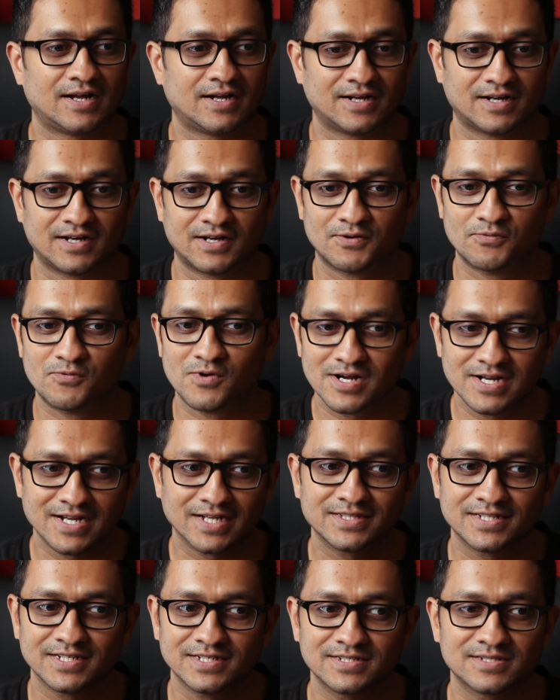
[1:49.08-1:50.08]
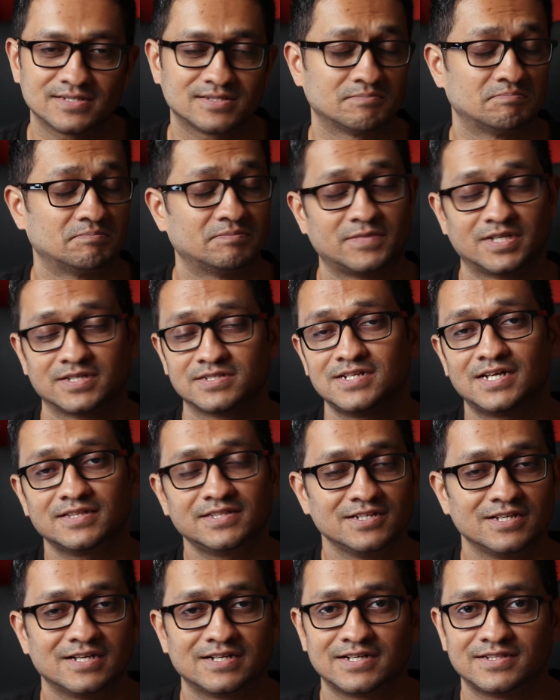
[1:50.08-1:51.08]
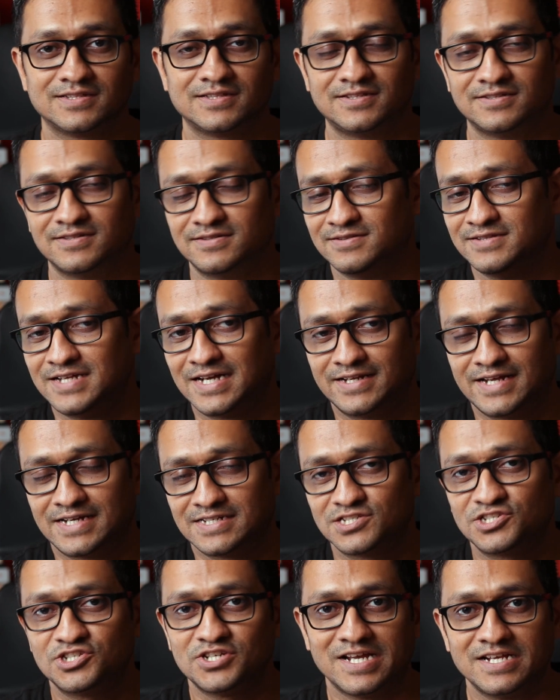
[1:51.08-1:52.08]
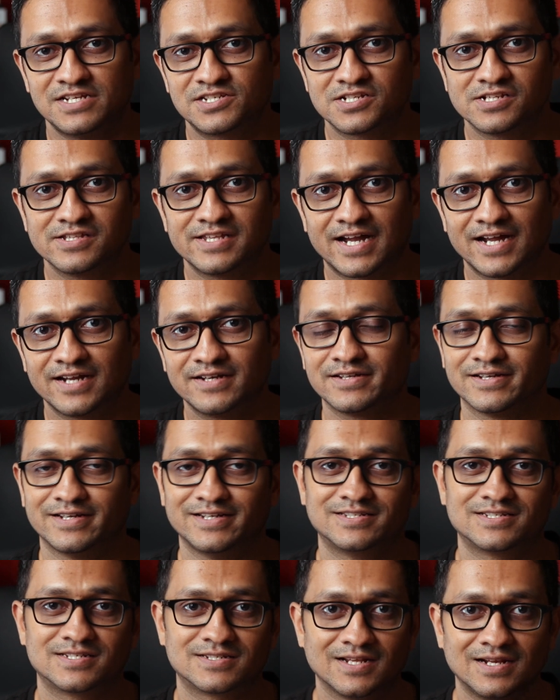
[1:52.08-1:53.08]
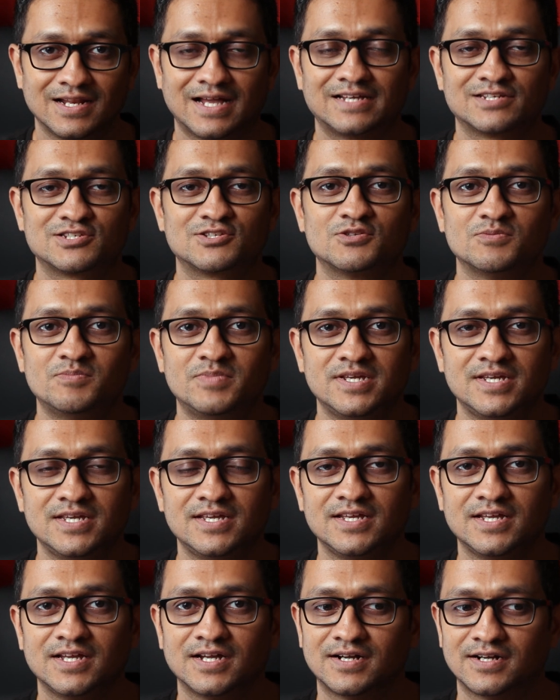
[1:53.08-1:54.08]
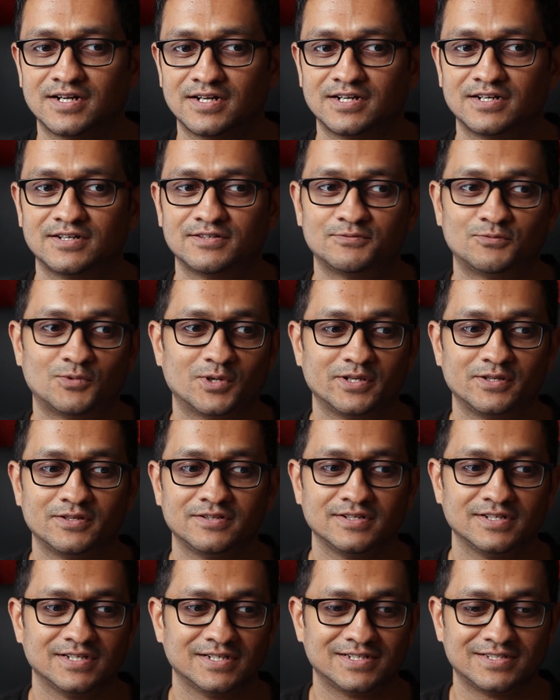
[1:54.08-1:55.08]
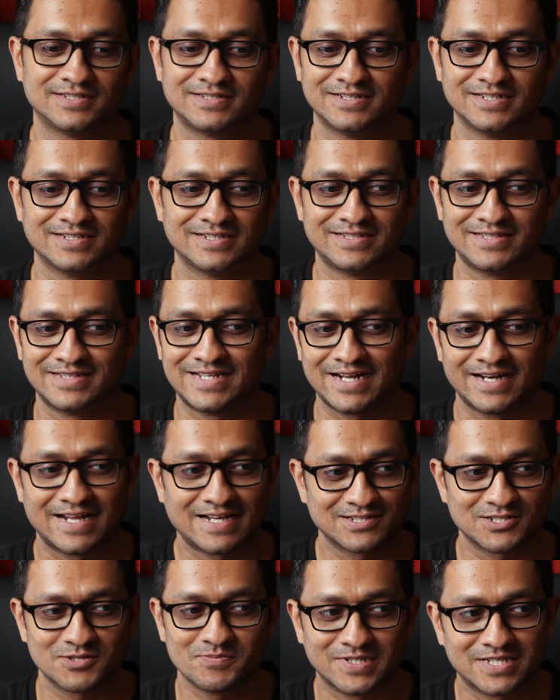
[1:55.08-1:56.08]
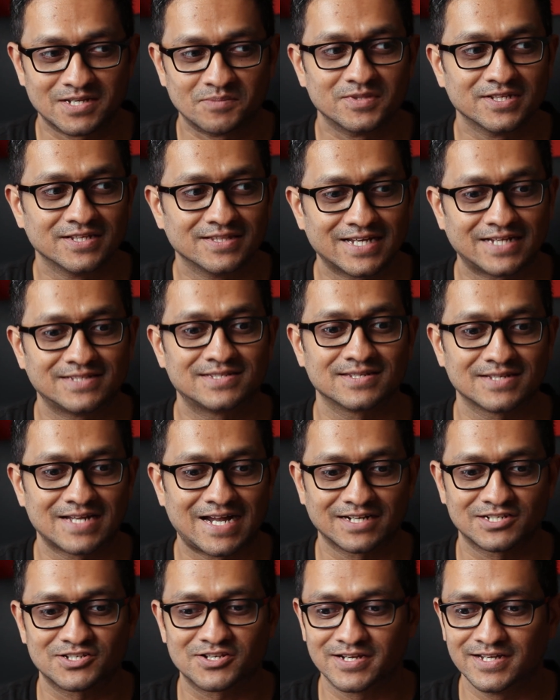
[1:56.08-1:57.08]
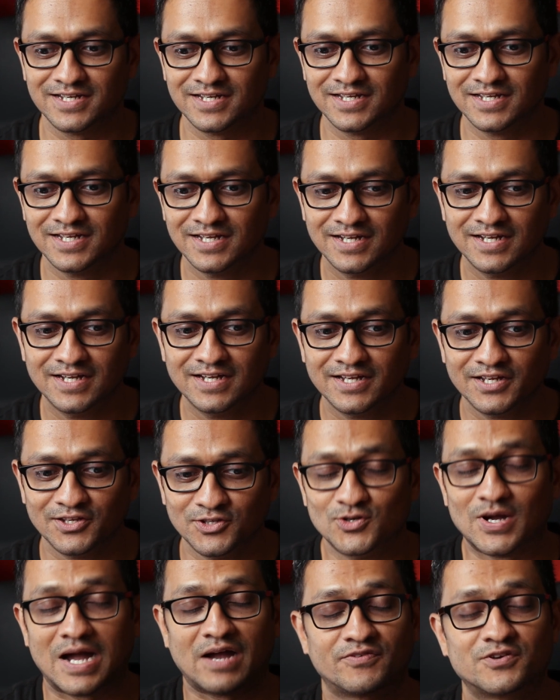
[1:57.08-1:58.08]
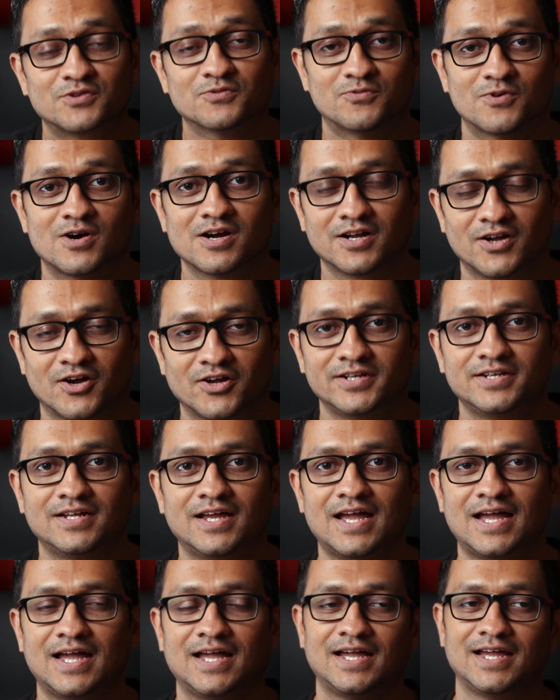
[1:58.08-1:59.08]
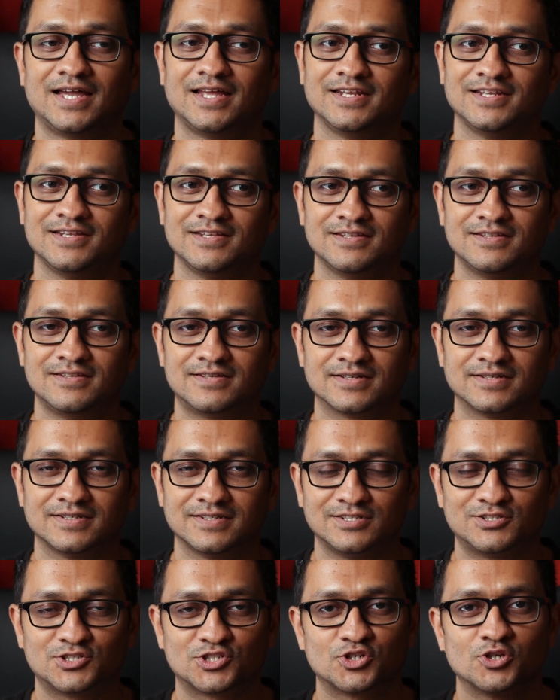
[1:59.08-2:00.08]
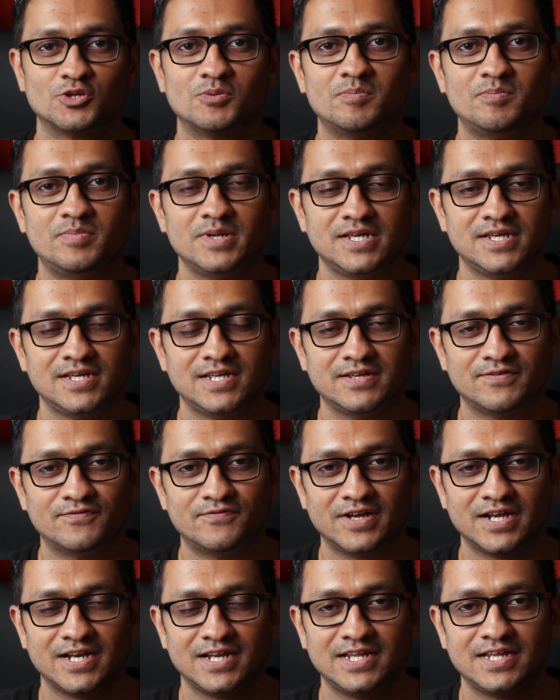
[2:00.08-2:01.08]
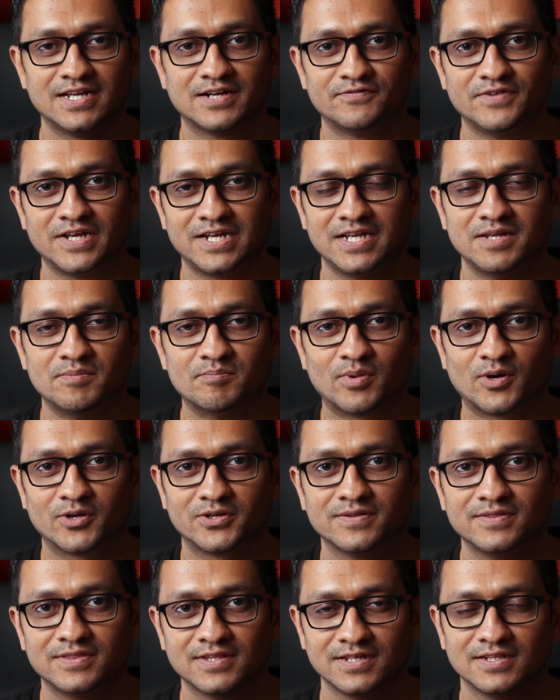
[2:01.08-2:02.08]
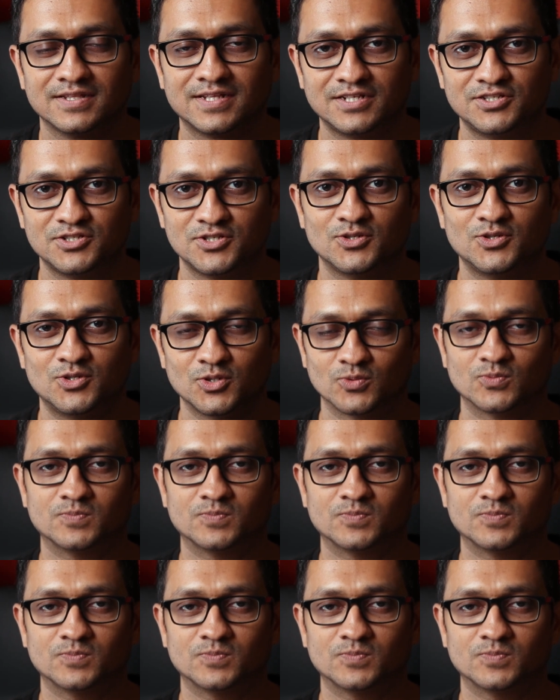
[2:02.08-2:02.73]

uh, work ethics, there's nothing ha that has changed in that. It still has to be uh, one that has to be something that's actually you have to work on, and it should be very a very important thing that you do.